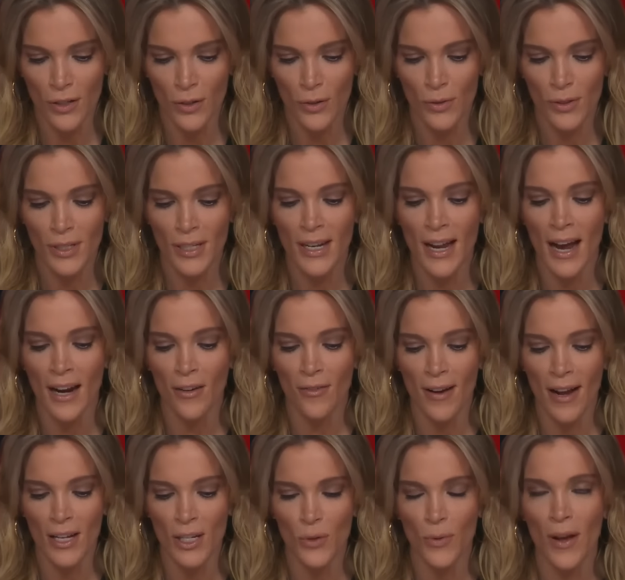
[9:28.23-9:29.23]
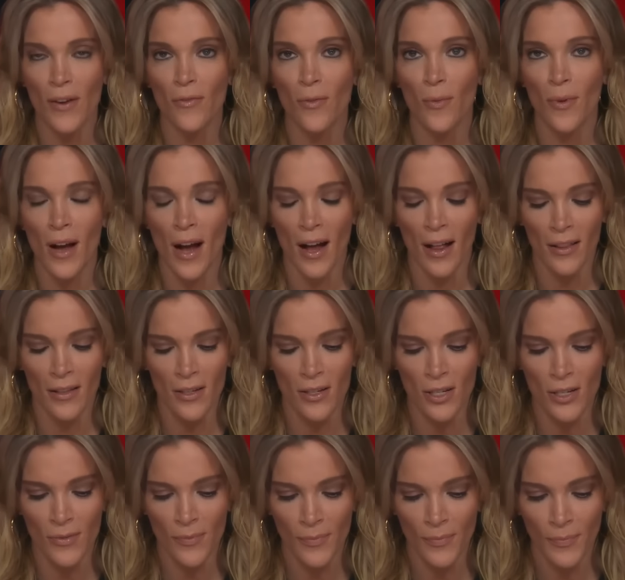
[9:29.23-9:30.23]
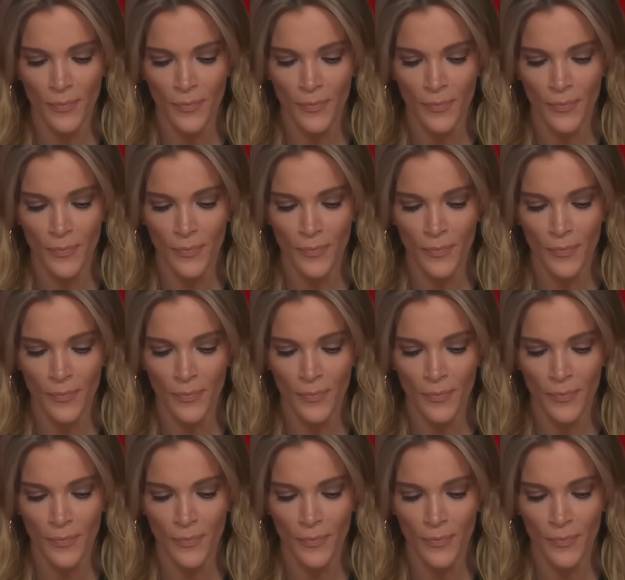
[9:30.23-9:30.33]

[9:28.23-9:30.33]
who did not graduate from college,